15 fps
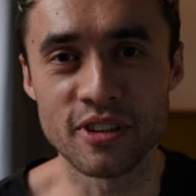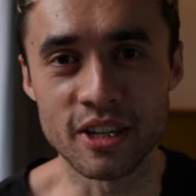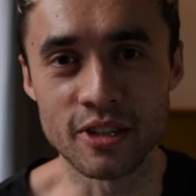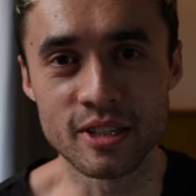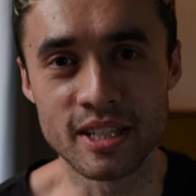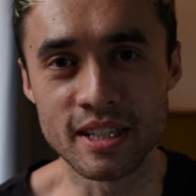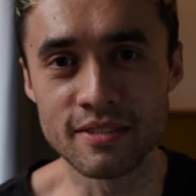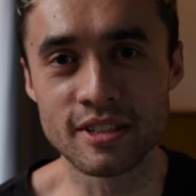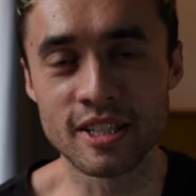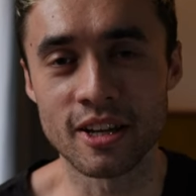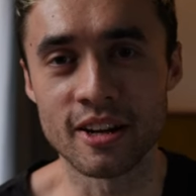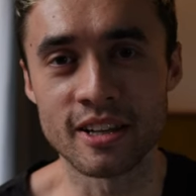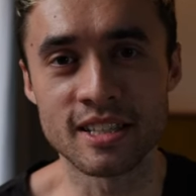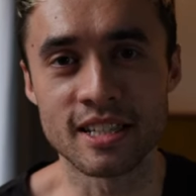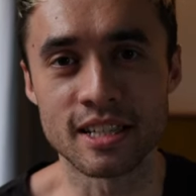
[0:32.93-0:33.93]
that you see
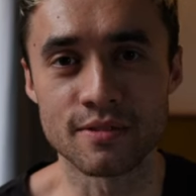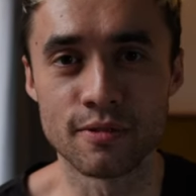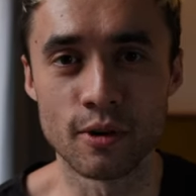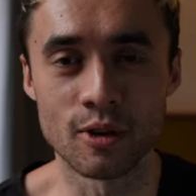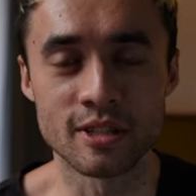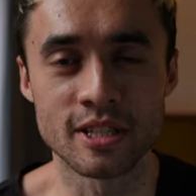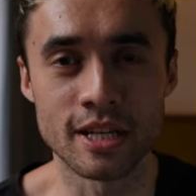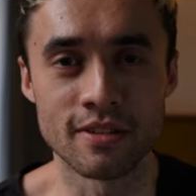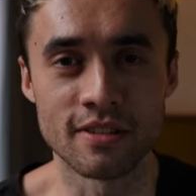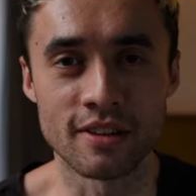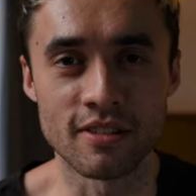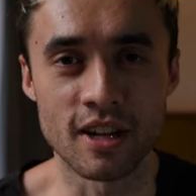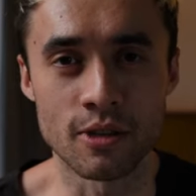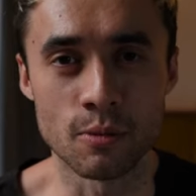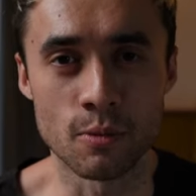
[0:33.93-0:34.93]
scientists volunteering
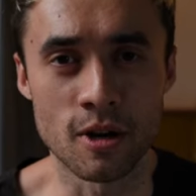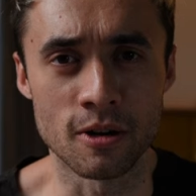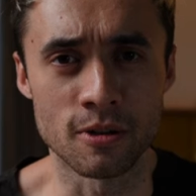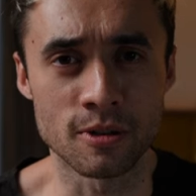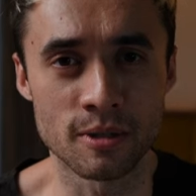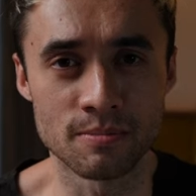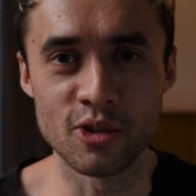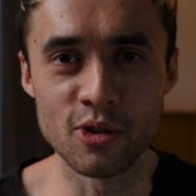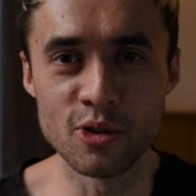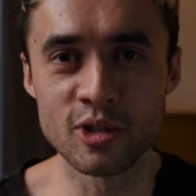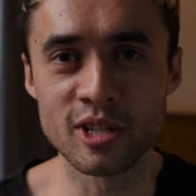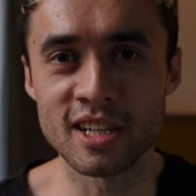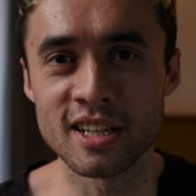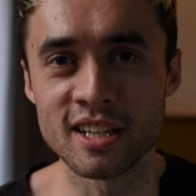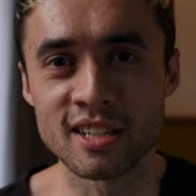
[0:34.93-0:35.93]
around the world.
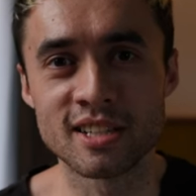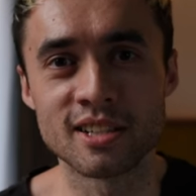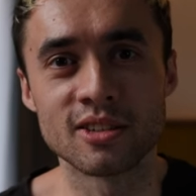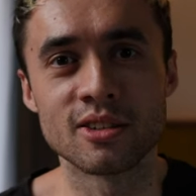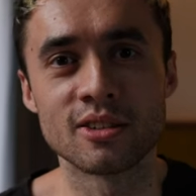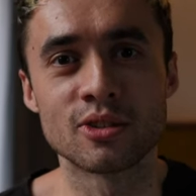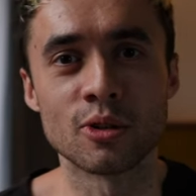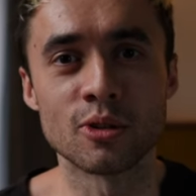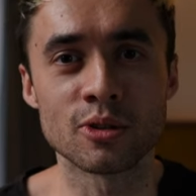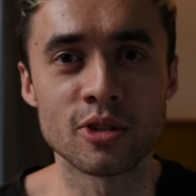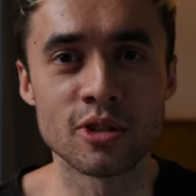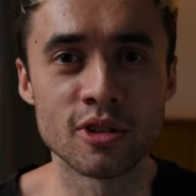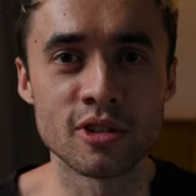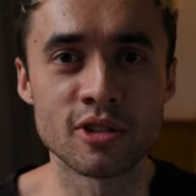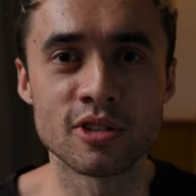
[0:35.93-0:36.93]
Usually it's
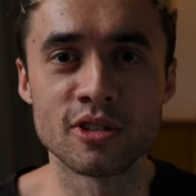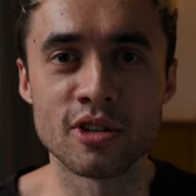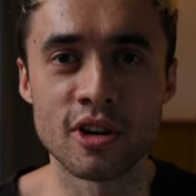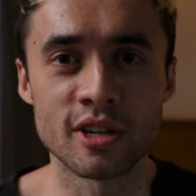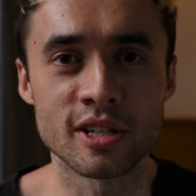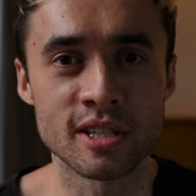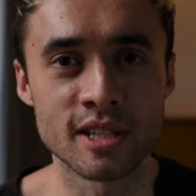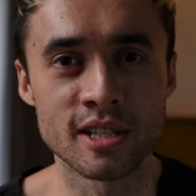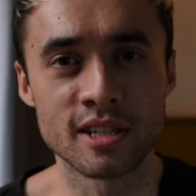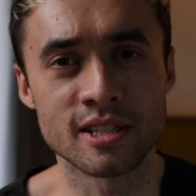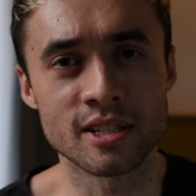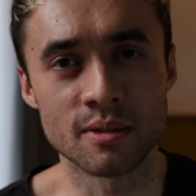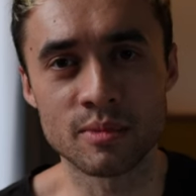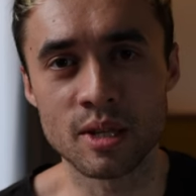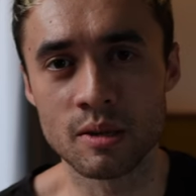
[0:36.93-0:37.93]
doctors, nurses,
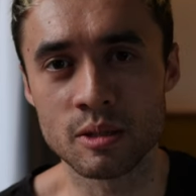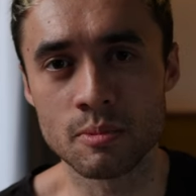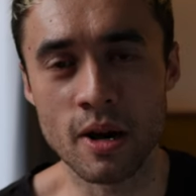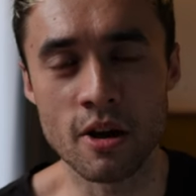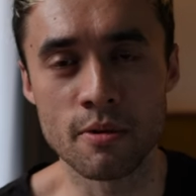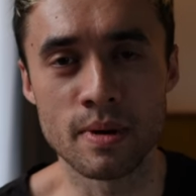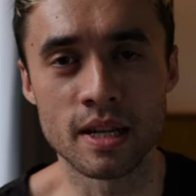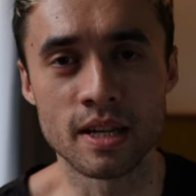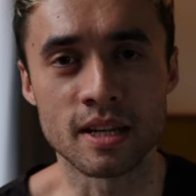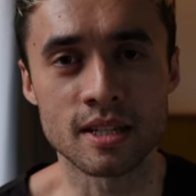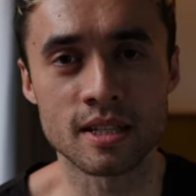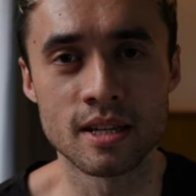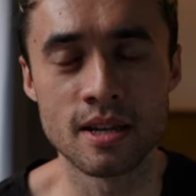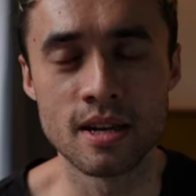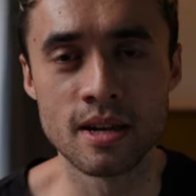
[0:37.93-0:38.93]
sometimes
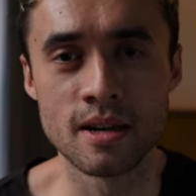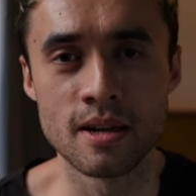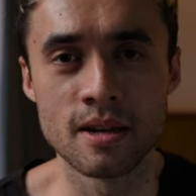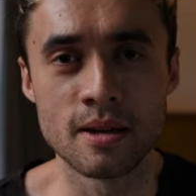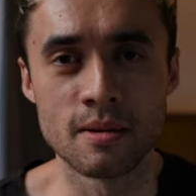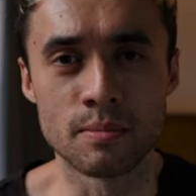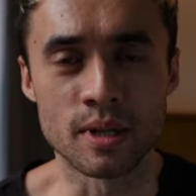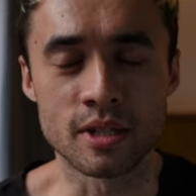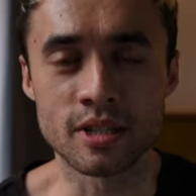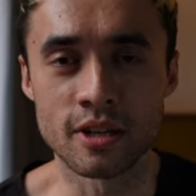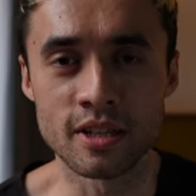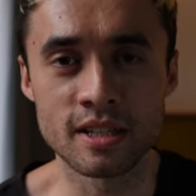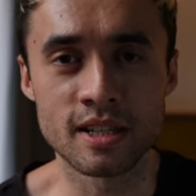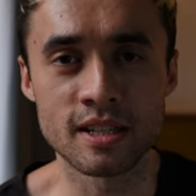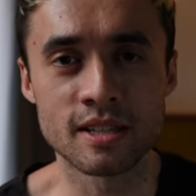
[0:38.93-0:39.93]
paramedics, but
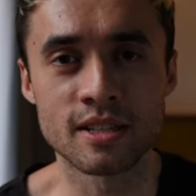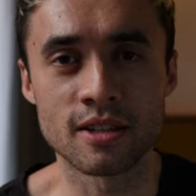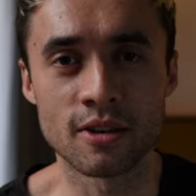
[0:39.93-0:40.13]
scientists